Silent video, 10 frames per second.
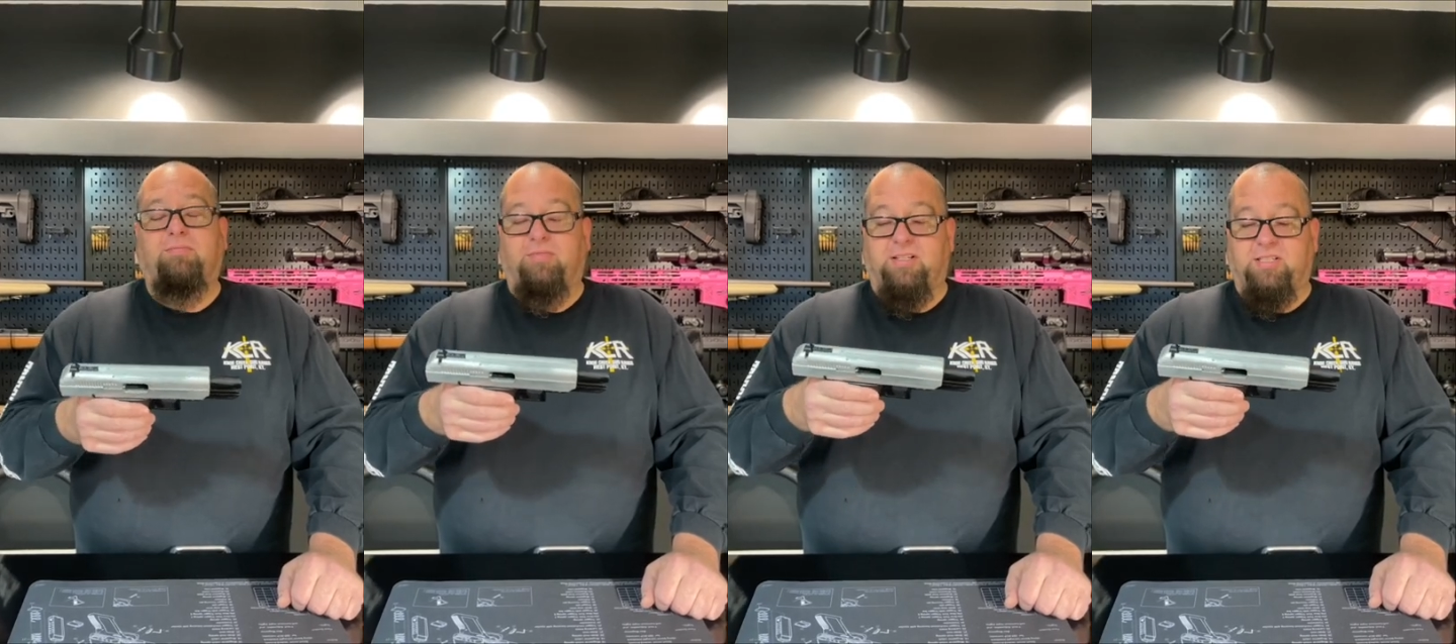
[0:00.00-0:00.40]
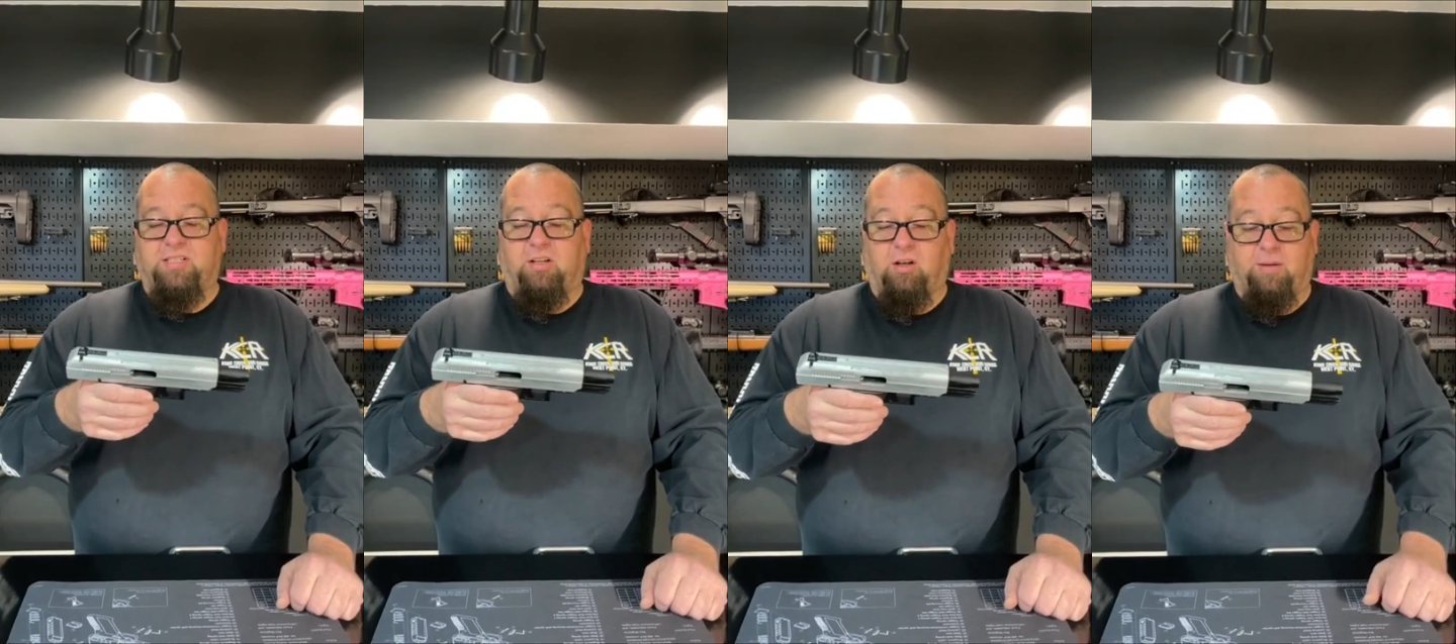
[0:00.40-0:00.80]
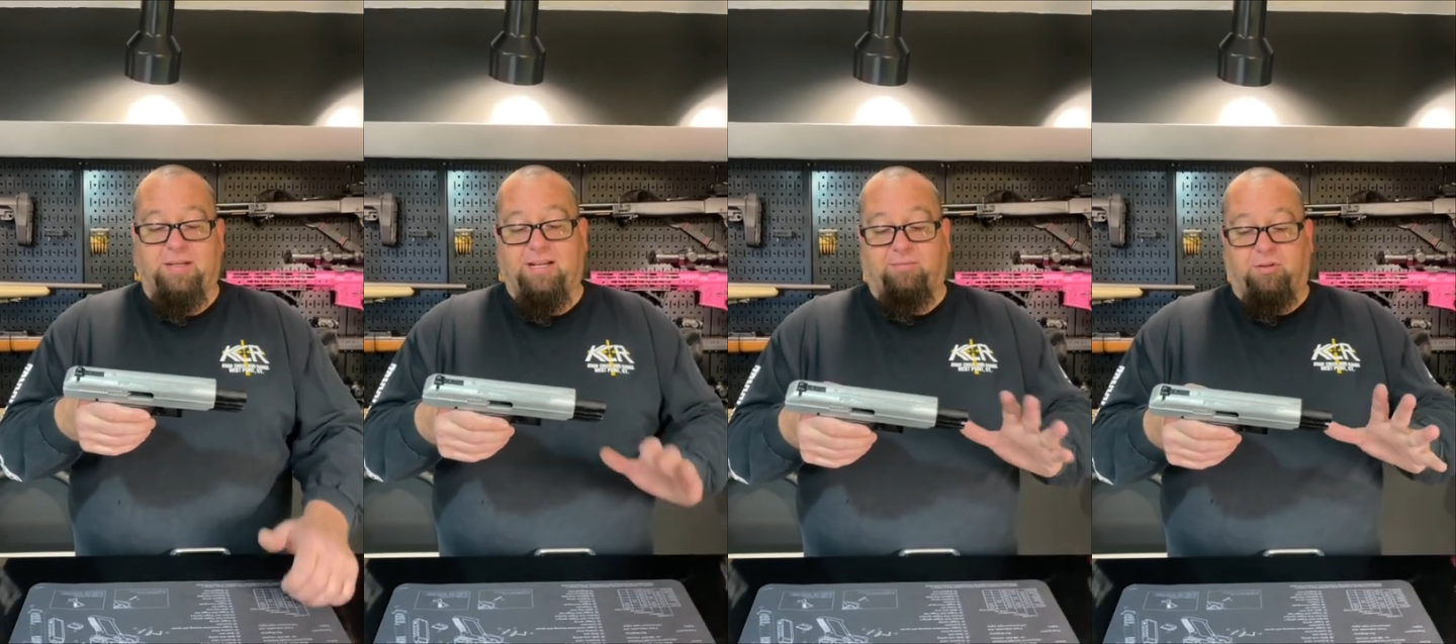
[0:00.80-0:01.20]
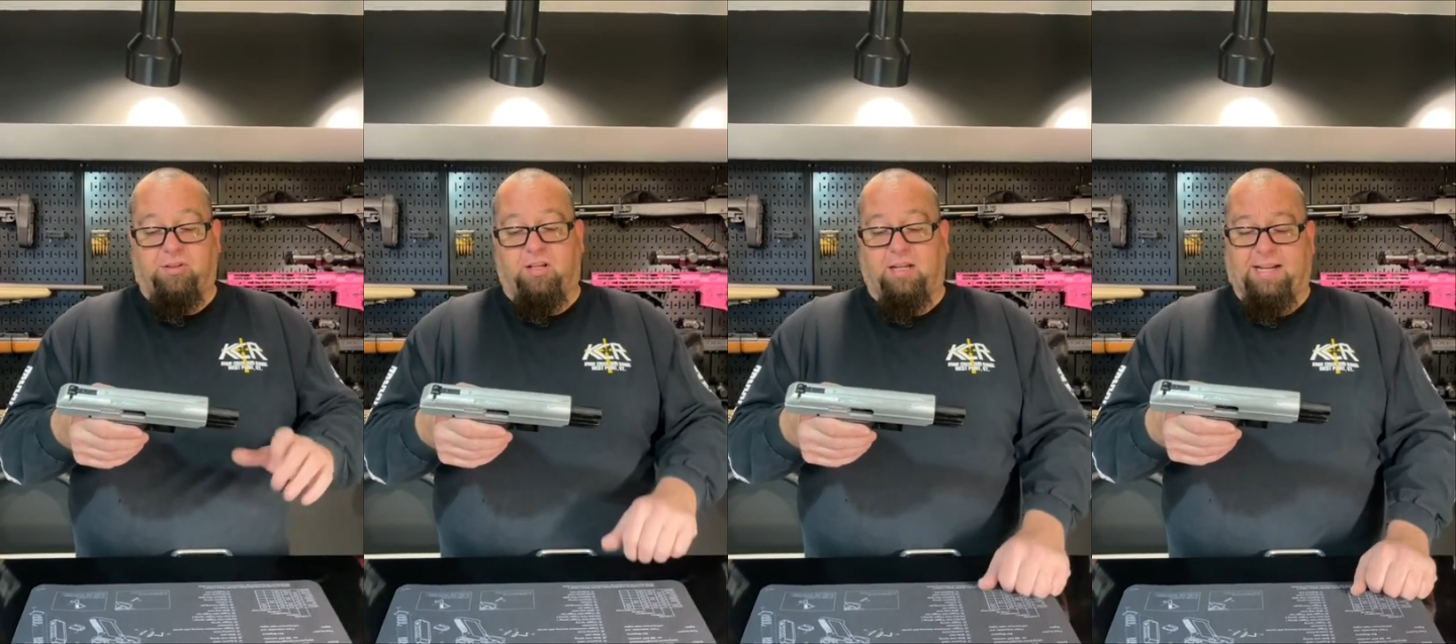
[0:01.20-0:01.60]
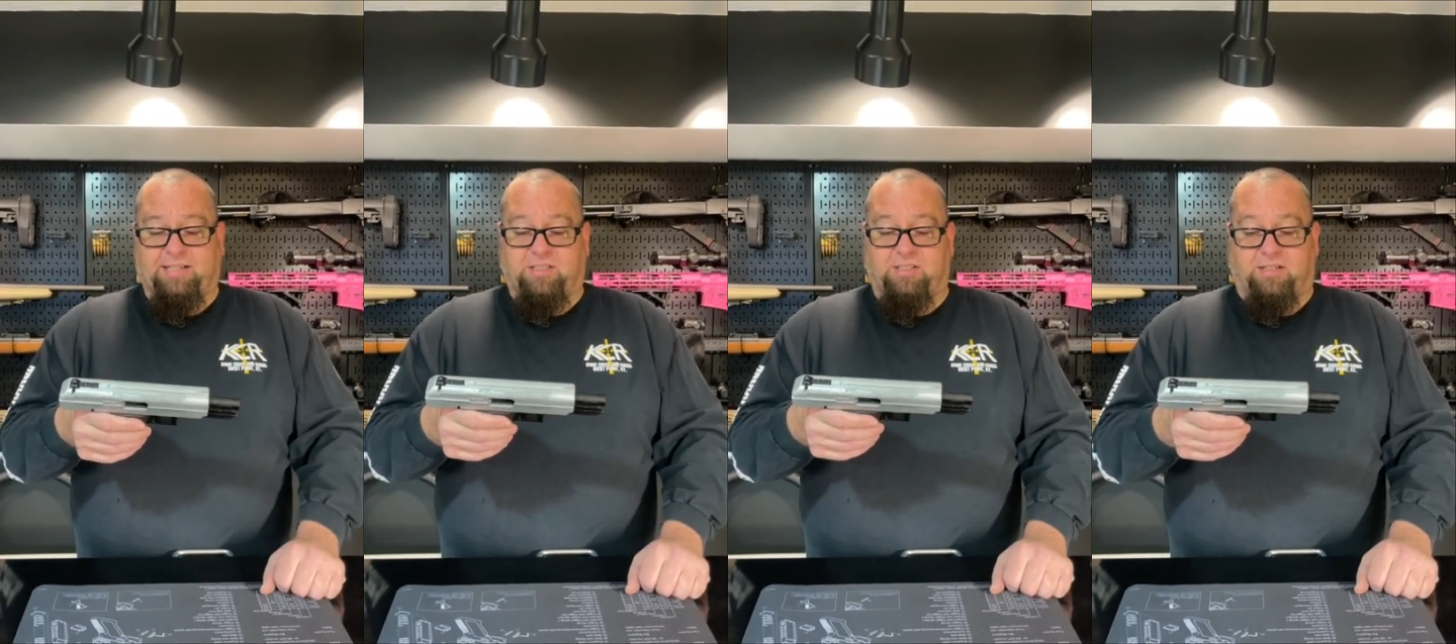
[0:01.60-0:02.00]
This is a little bit different than the
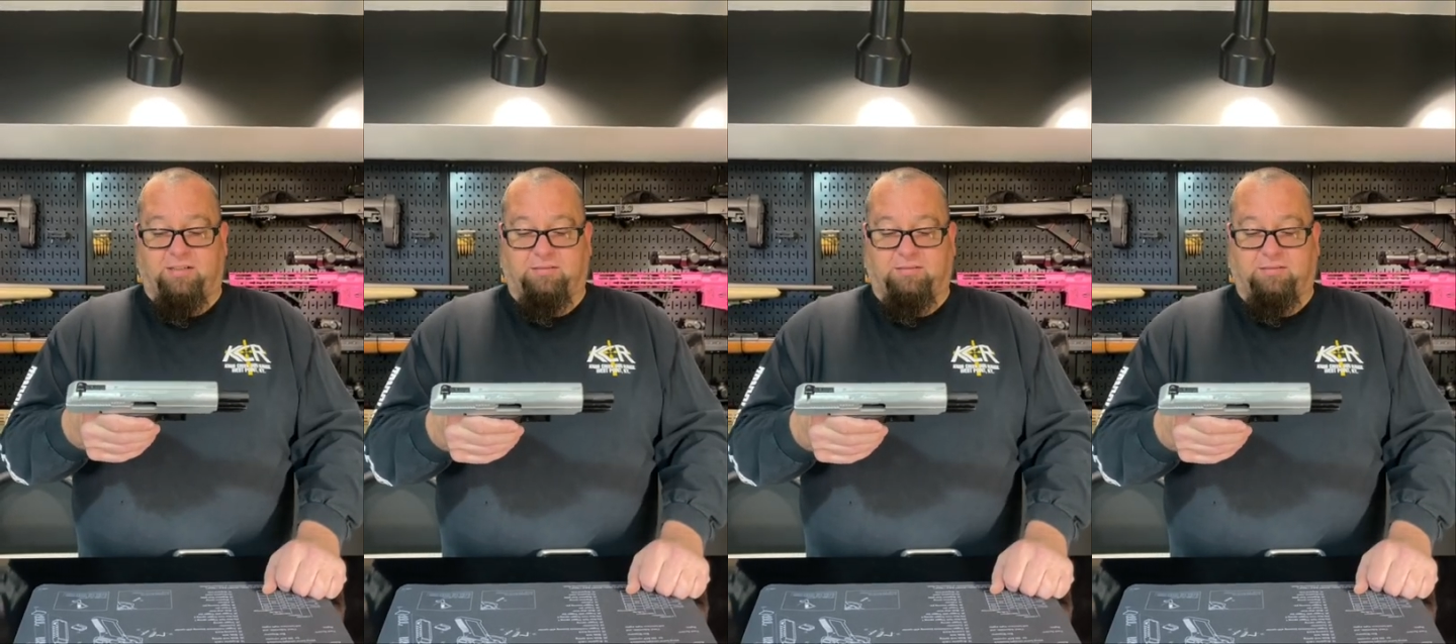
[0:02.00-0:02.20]
last uh,